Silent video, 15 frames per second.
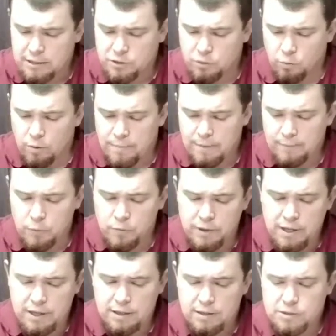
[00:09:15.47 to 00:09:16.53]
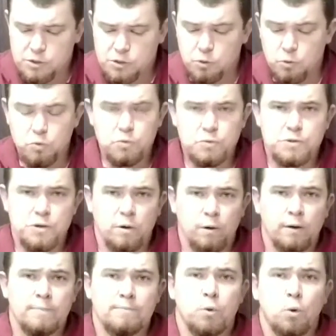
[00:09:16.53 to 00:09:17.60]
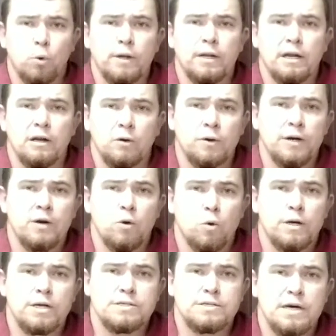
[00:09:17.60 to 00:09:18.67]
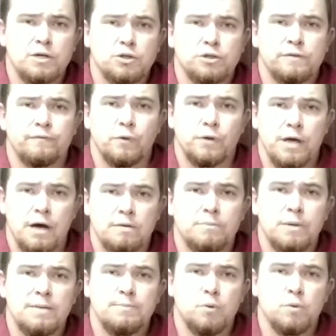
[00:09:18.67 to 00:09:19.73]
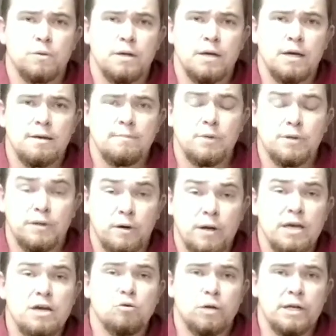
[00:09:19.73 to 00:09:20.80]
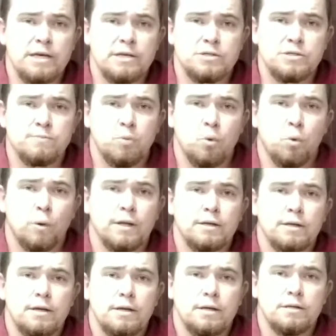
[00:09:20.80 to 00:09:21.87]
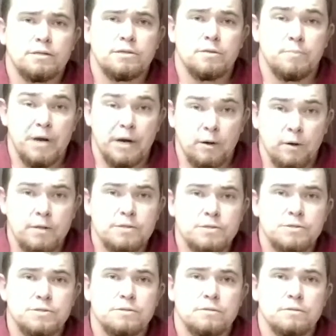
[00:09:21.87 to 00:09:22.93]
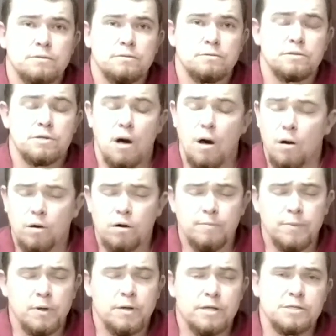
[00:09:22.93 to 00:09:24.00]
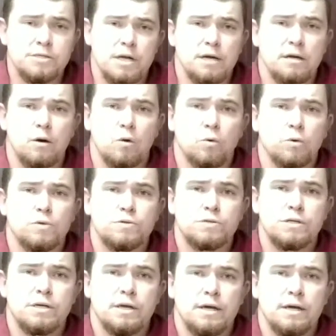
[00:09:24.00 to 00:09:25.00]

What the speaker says: To remember that schools are an important learning organization for young people, but they're equally as important to parents, to all community stakeholders,